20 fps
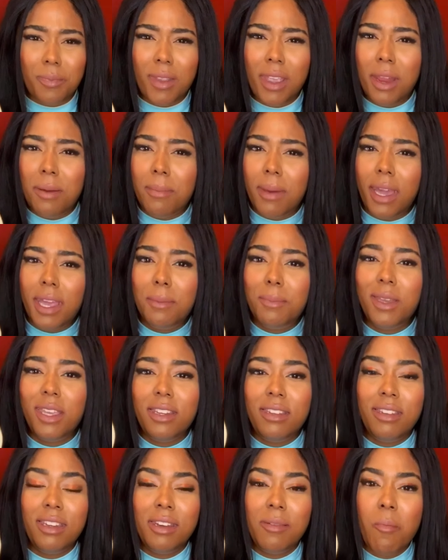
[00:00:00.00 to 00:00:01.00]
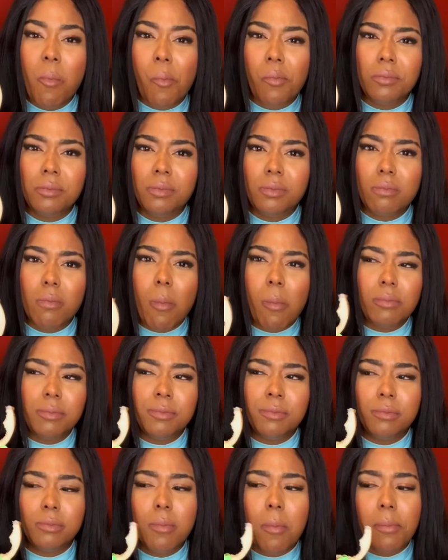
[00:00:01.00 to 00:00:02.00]
In my opinion,
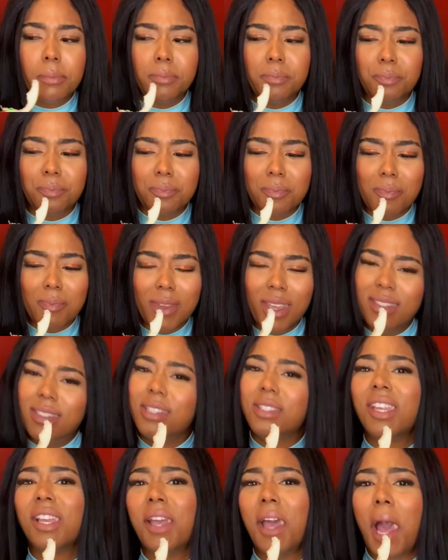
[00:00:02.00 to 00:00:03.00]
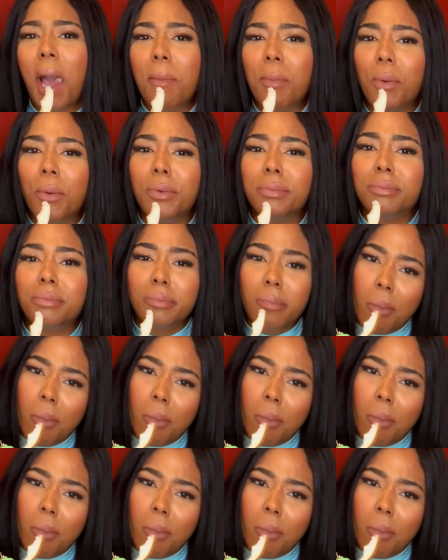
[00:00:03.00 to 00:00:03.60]
it tastes like an apple.